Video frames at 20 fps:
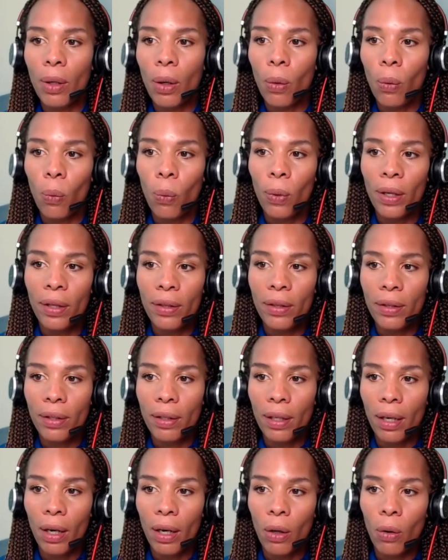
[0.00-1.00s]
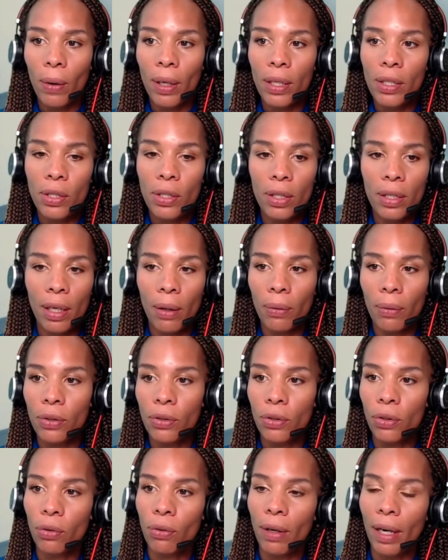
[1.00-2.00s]
with a question that was
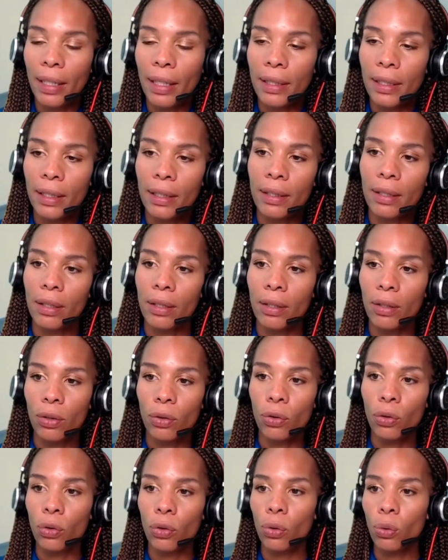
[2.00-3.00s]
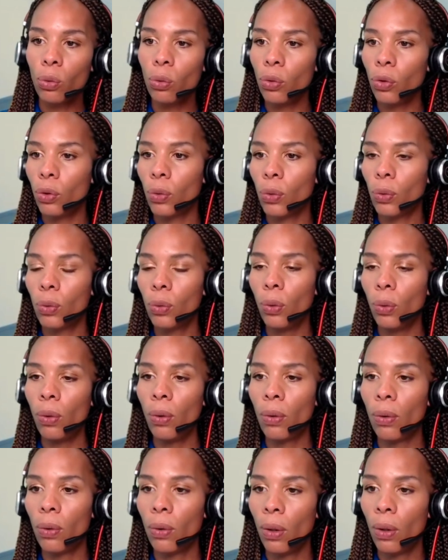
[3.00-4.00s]
directed to you,
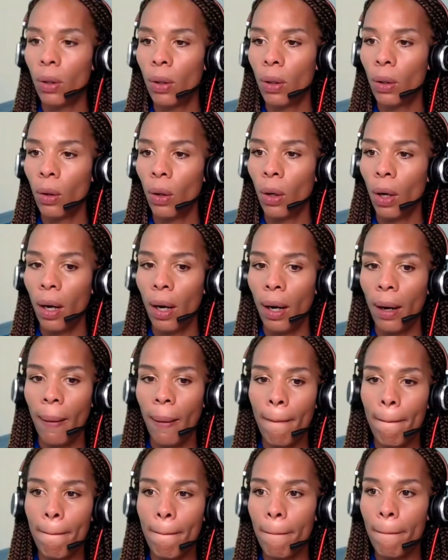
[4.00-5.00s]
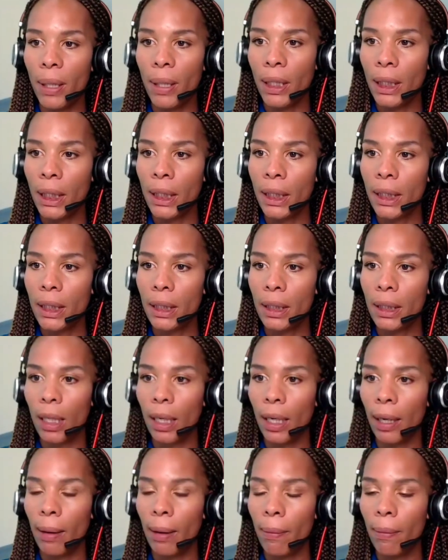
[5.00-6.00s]
but
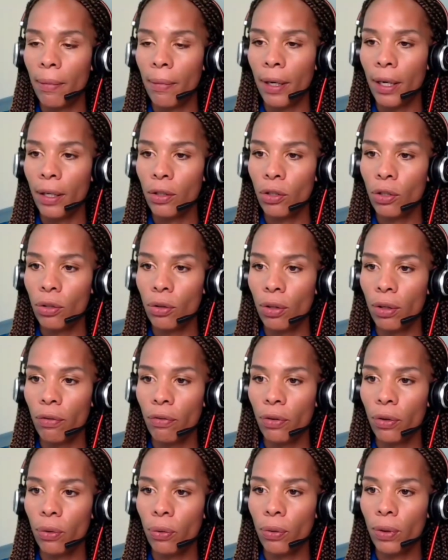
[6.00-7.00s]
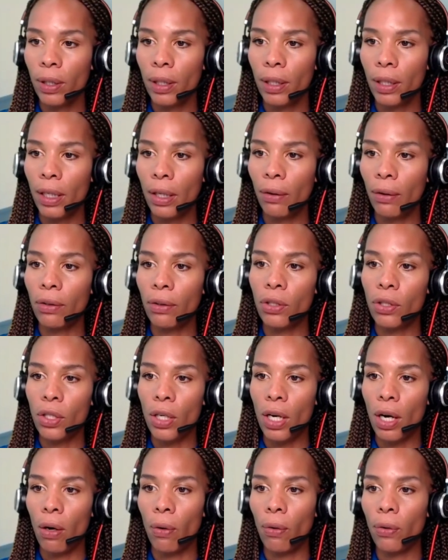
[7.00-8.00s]
I'm not sure if you can hear us,
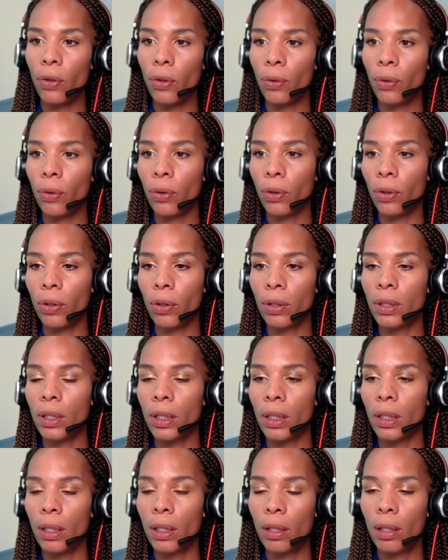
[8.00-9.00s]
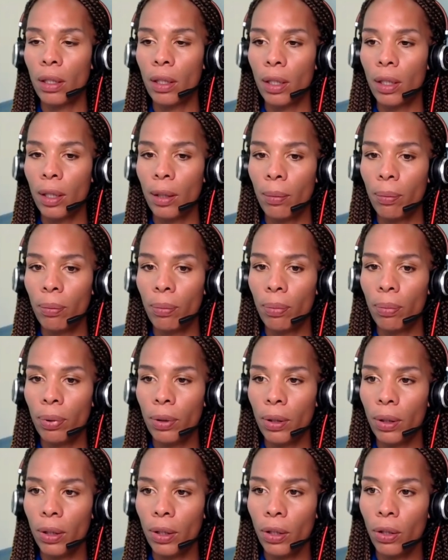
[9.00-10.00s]
Chao. You could
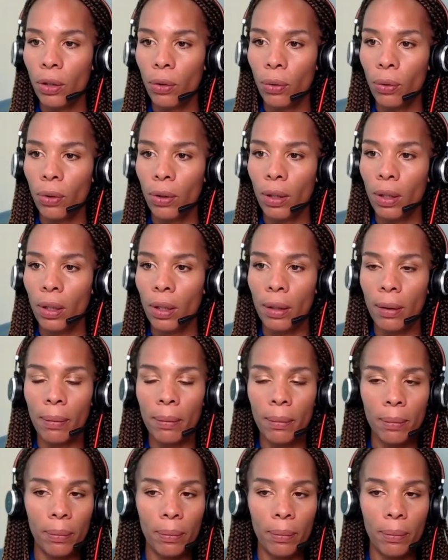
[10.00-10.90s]
put your